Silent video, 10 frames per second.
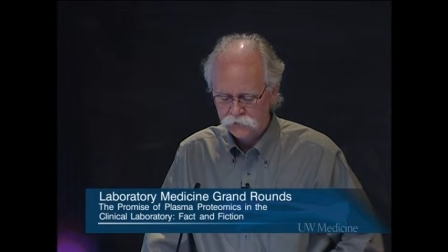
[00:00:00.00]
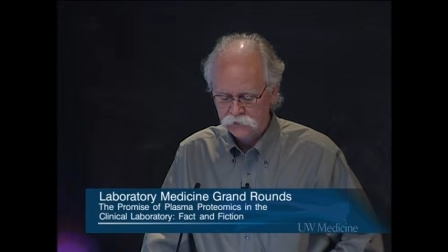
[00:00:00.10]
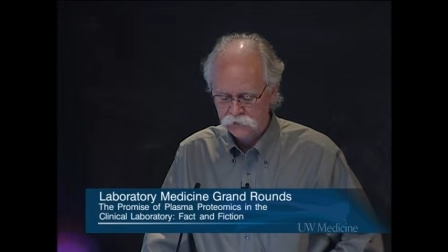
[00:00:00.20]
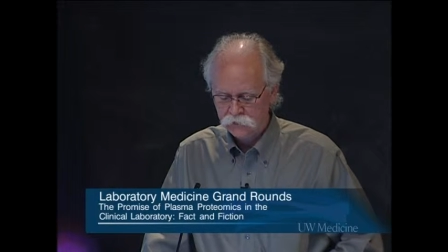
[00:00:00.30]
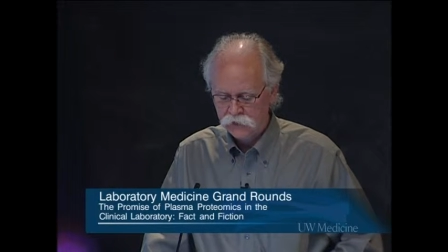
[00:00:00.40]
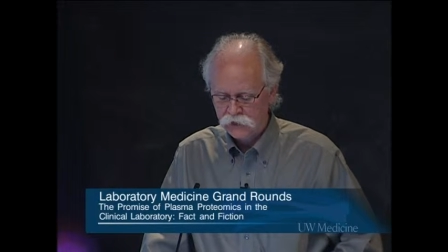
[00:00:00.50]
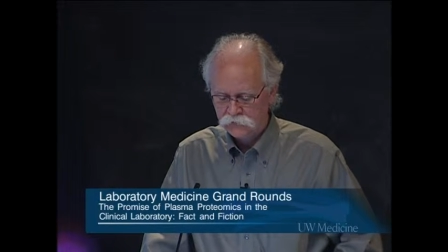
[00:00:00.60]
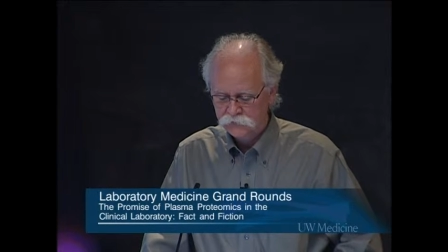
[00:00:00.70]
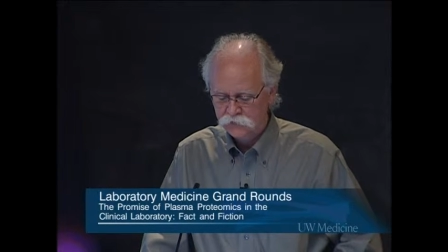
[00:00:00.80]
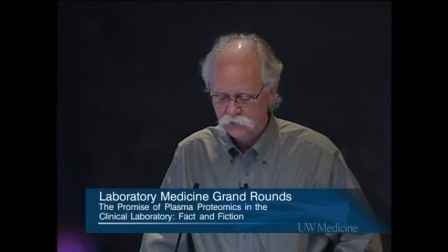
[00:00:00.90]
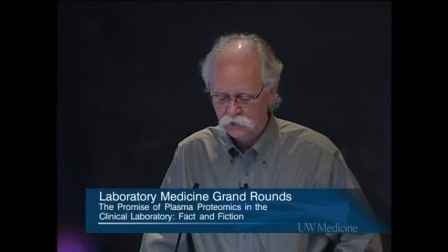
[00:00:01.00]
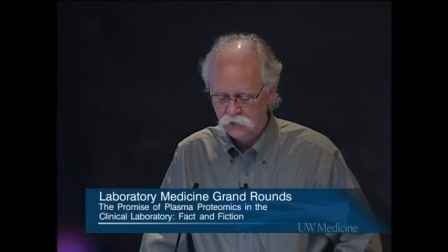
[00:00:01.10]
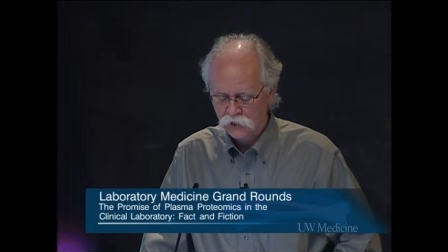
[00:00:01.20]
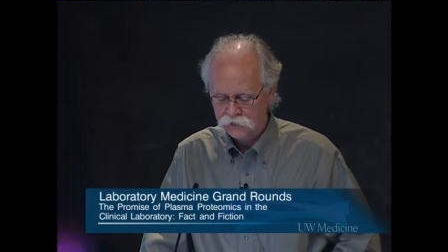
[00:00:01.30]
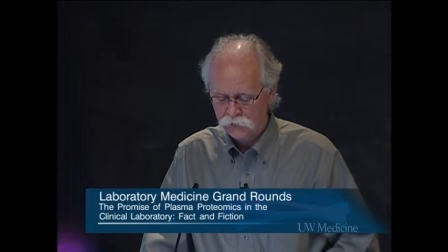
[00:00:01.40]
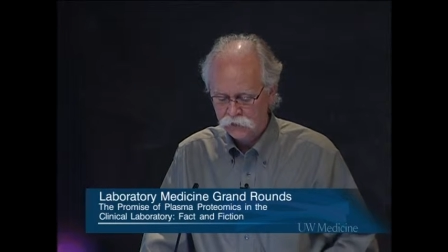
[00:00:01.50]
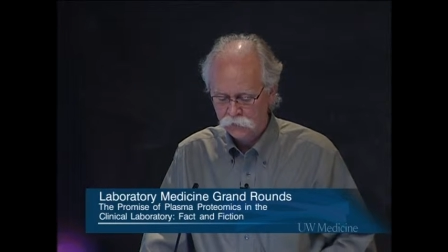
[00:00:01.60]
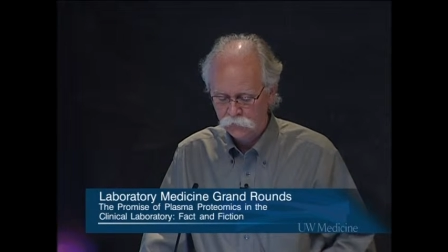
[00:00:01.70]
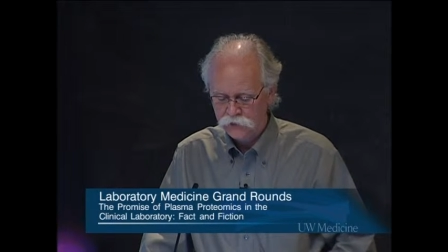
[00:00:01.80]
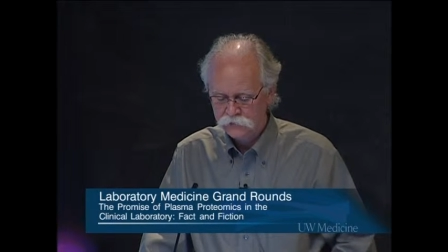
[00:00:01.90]
and Lee Makowski at Argonne's making
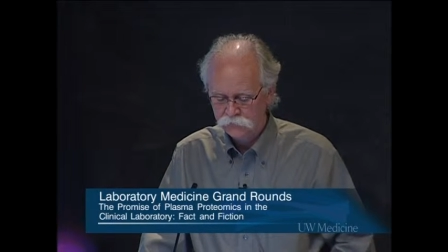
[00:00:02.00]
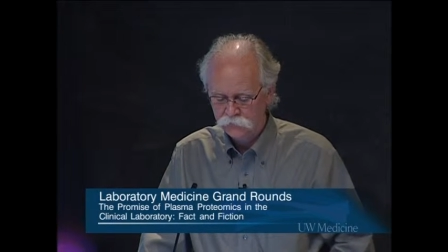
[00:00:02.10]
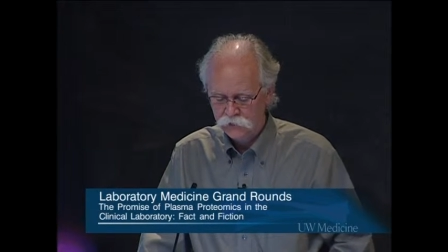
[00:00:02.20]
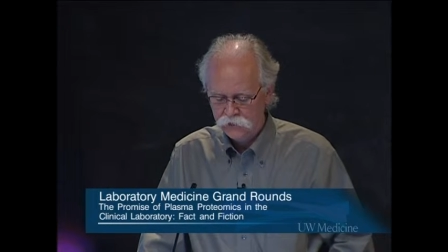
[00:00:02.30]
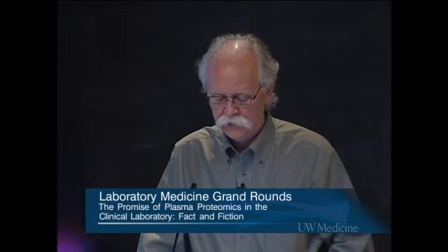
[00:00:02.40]
the rest of them,